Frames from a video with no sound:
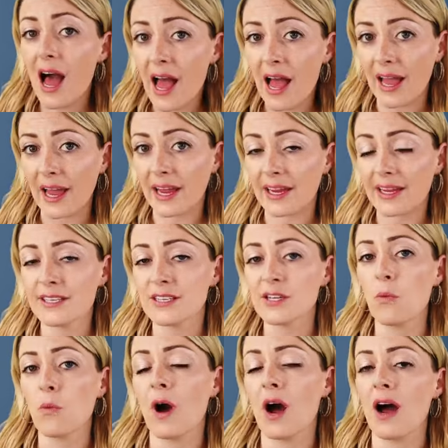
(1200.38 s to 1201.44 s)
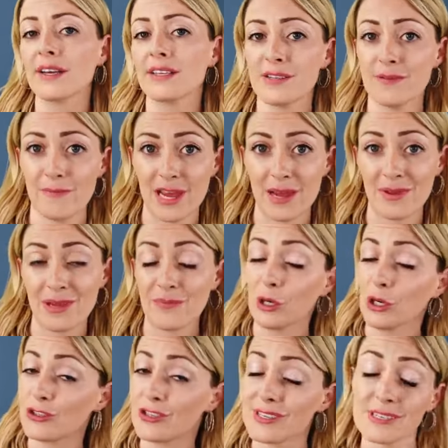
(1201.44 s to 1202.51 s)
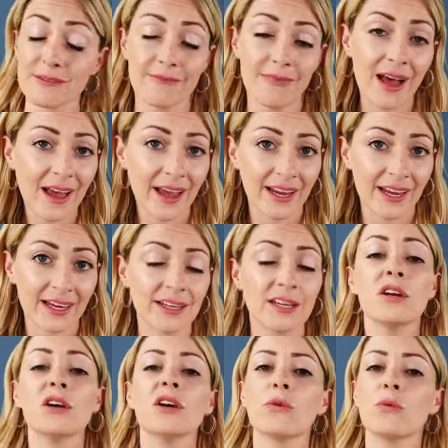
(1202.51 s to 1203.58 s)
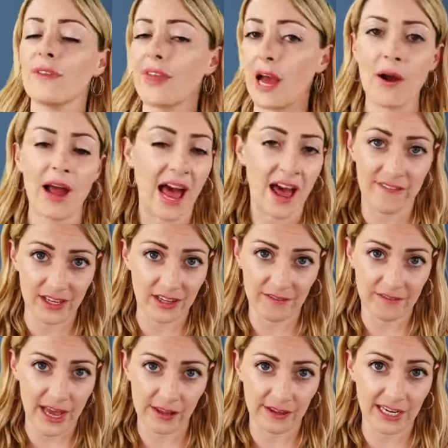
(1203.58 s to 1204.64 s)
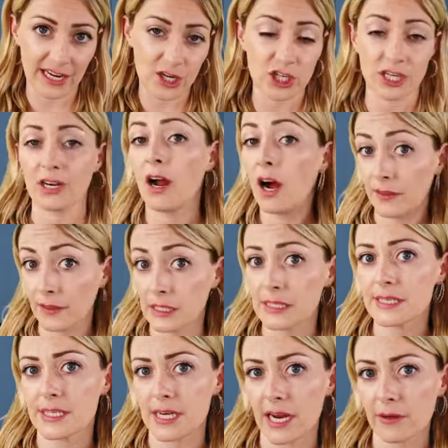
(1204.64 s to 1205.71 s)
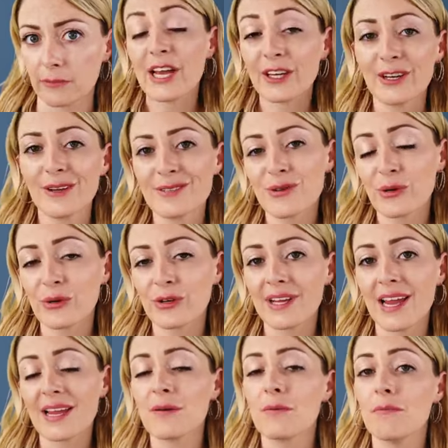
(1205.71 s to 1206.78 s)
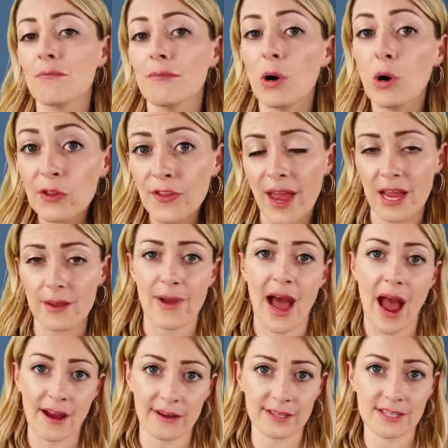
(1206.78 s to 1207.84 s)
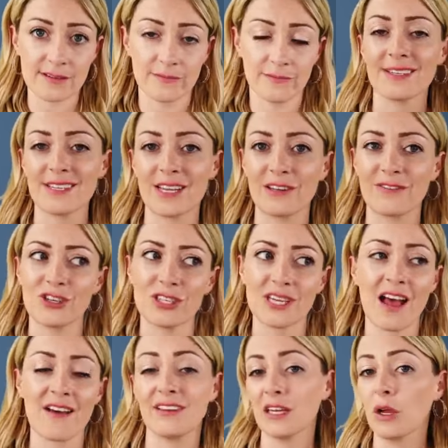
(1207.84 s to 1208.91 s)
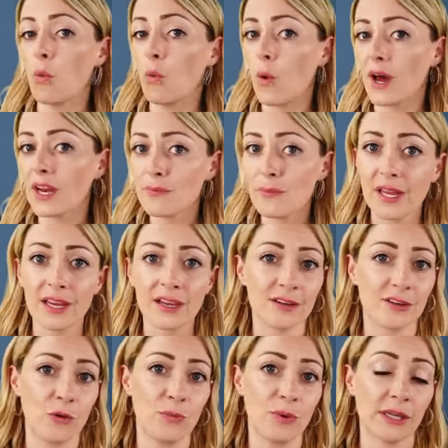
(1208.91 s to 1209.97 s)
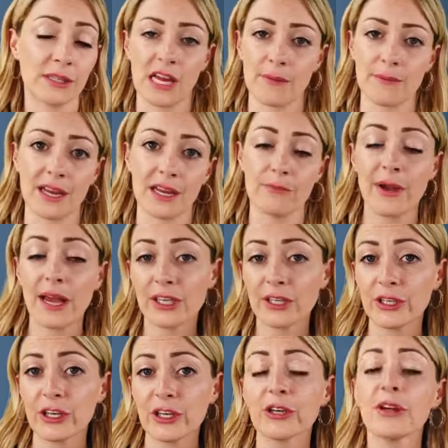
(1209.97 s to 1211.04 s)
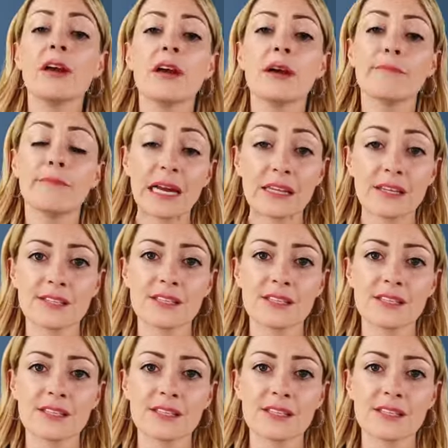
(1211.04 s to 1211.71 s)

eye to want to maybe purchase mine without having the validation on the listing. I could also create multi-packs. Instead of just having one pink notebook like my competitor, my